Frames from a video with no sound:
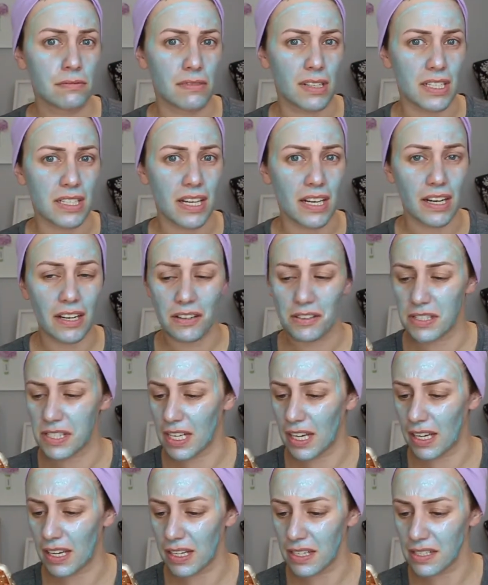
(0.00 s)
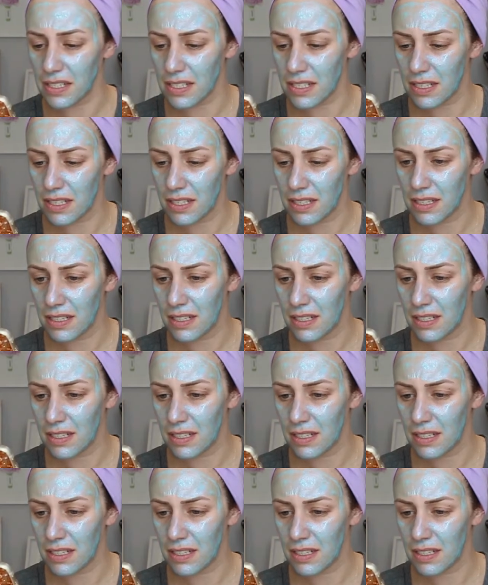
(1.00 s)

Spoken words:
Is that how you say it?